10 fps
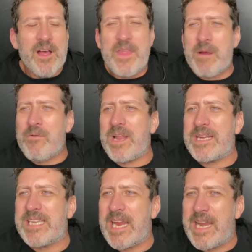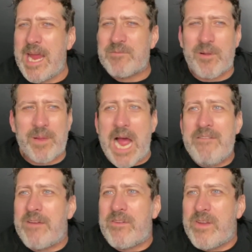They were like saying names where I'm like, I've
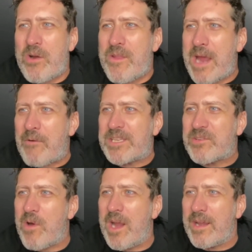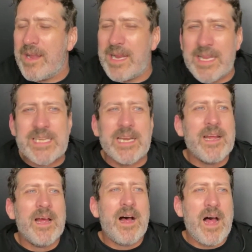never even heard of that restaurant. Like, listen,
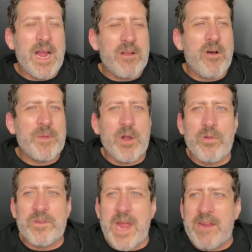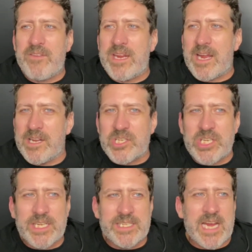I know I'm an Old Navy kind of
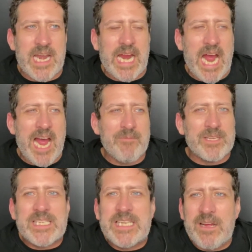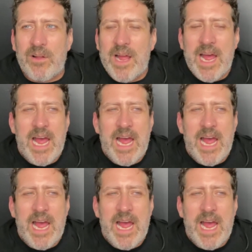Chili's kind of guy, but still,